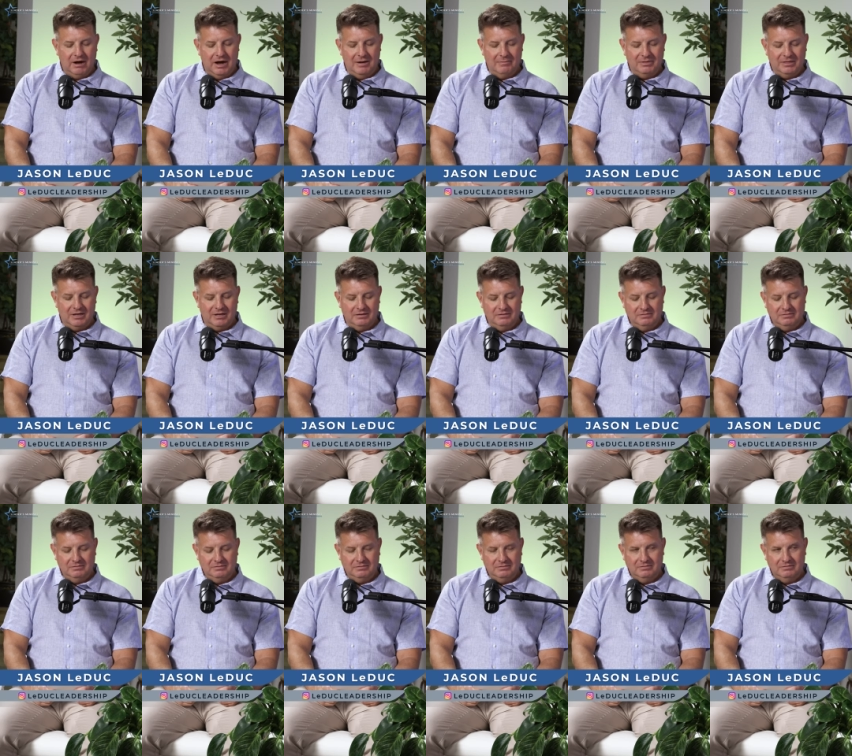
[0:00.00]
Ramthun,
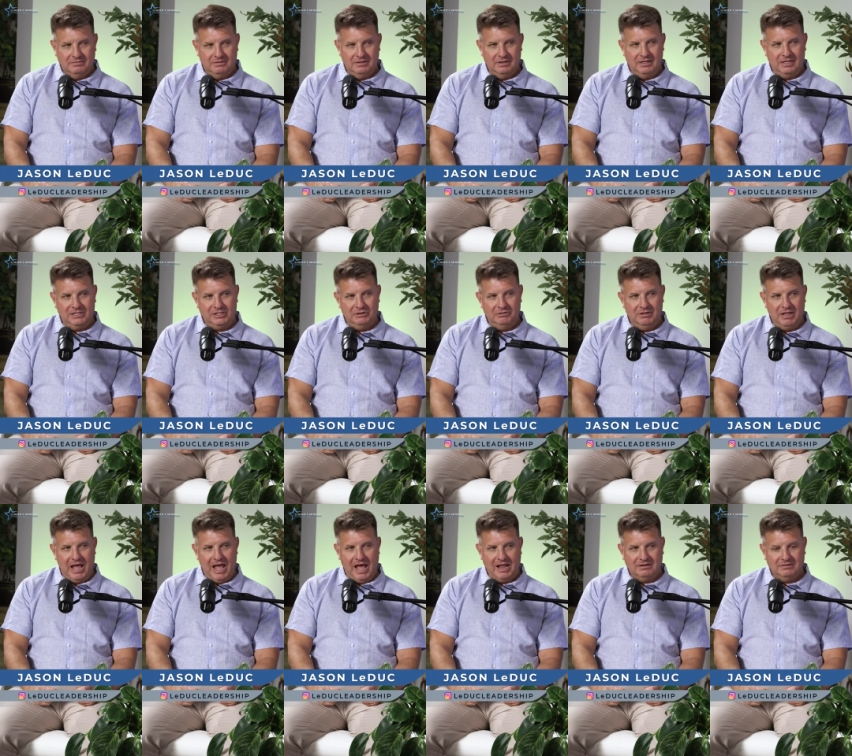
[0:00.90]
this or
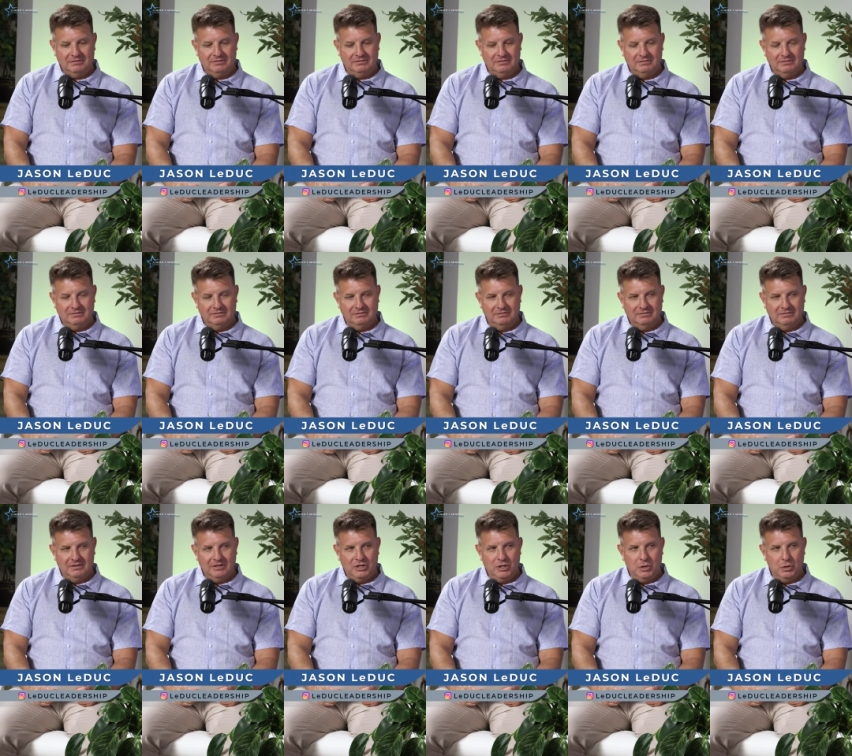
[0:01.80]
that.
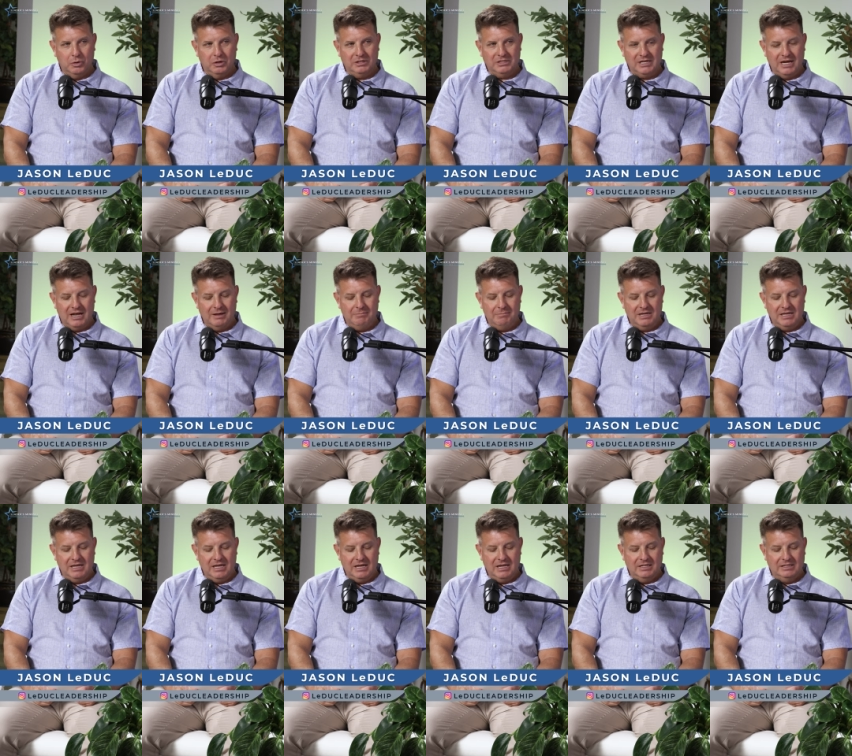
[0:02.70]
Your time
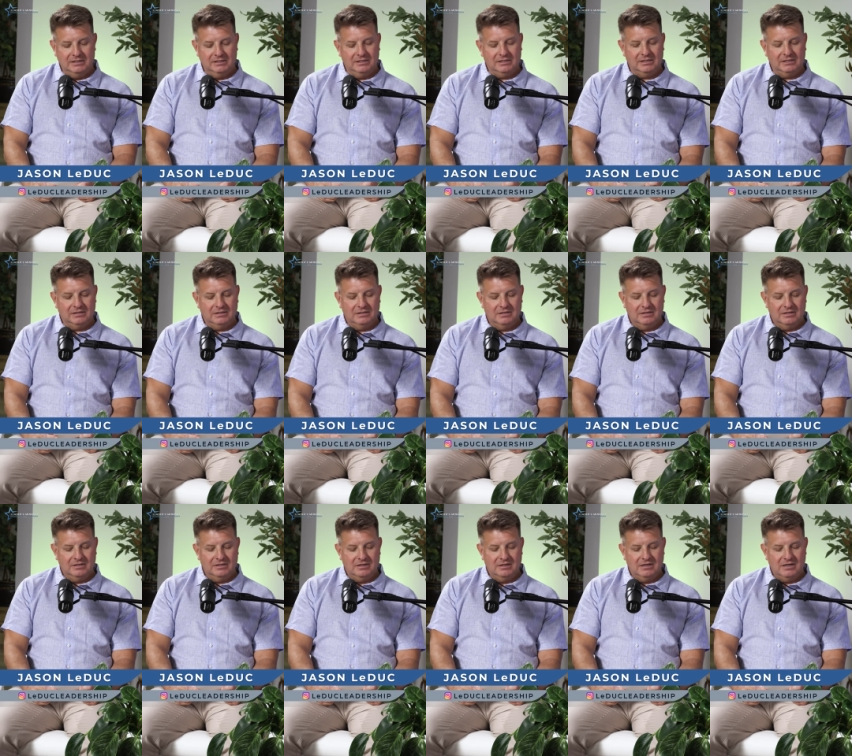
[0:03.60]
begins
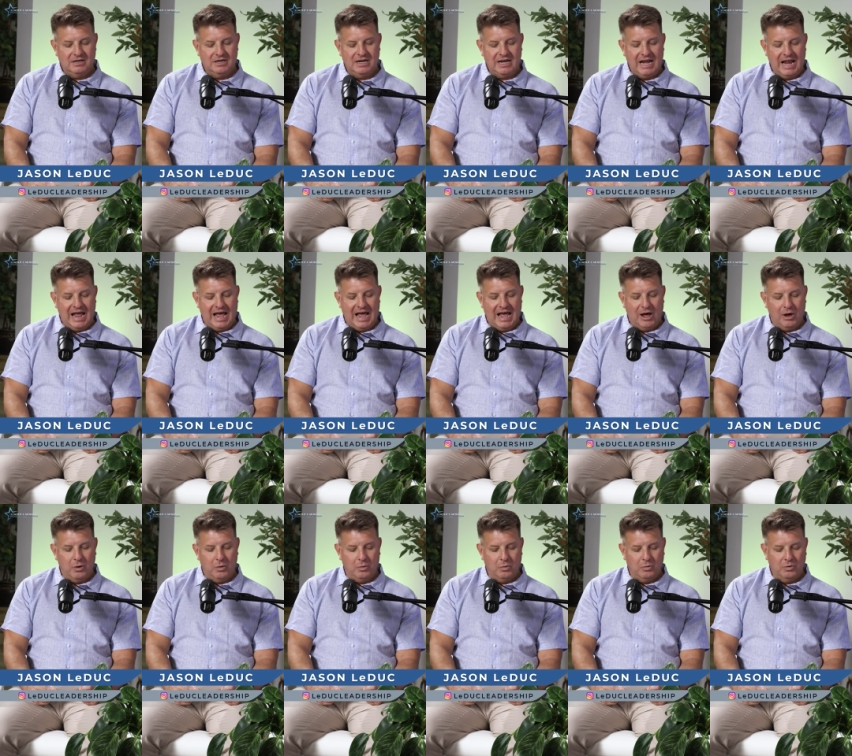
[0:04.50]

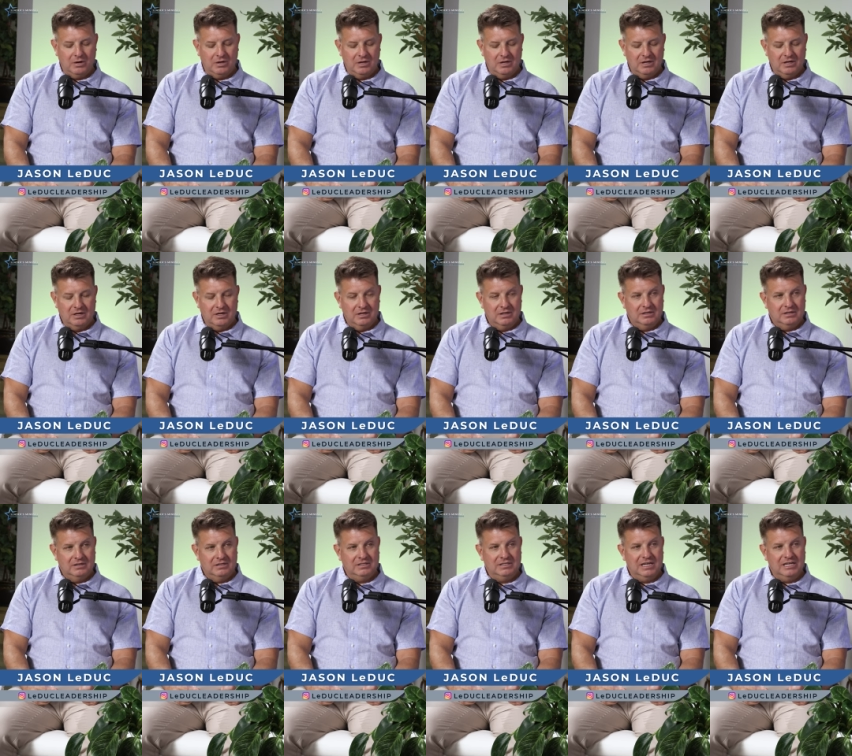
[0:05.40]
now,
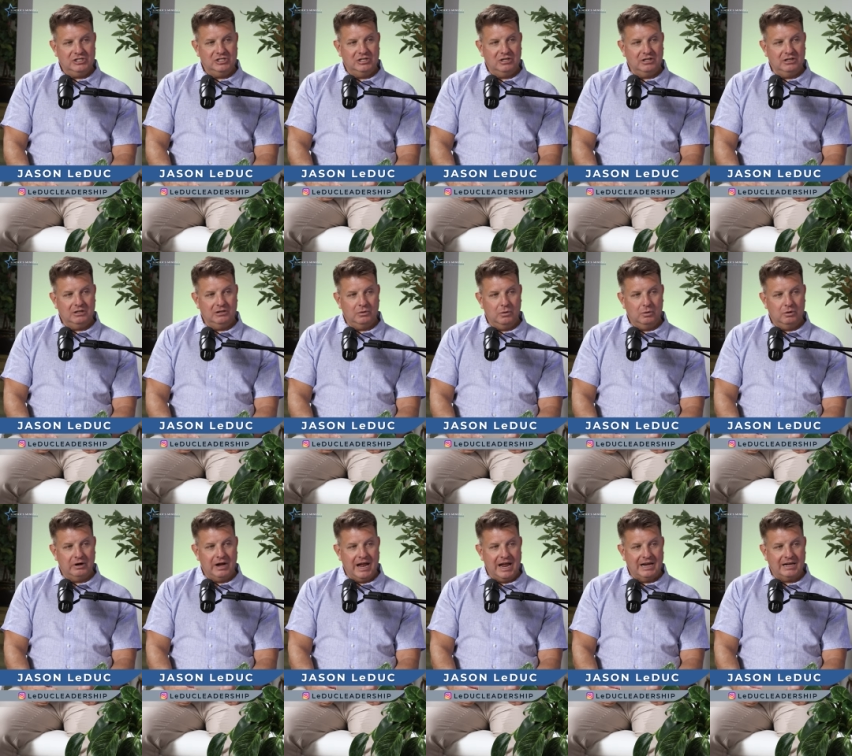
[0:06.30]
digital
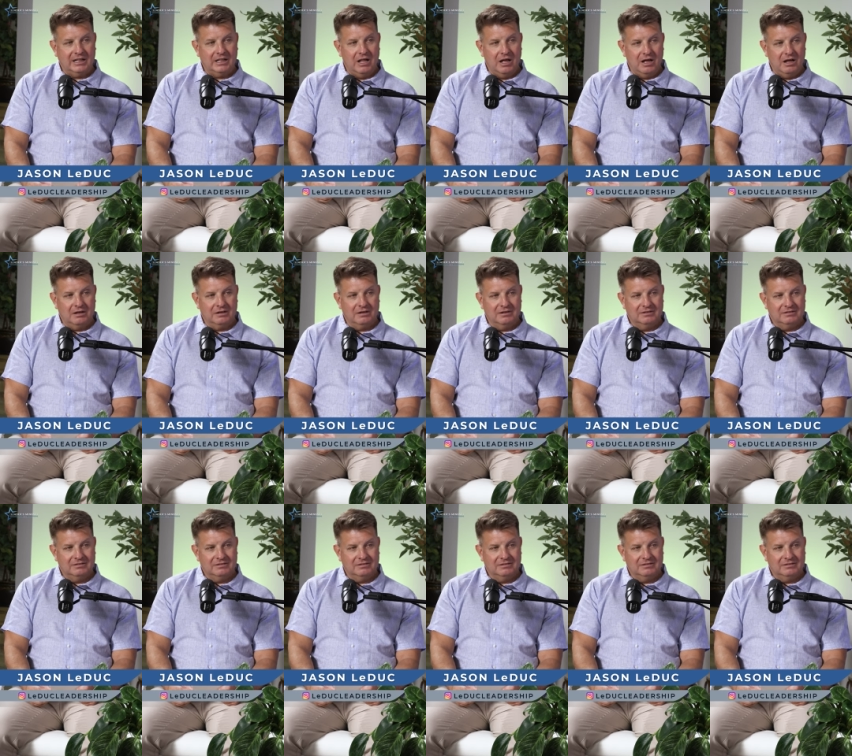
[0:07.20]
or analog?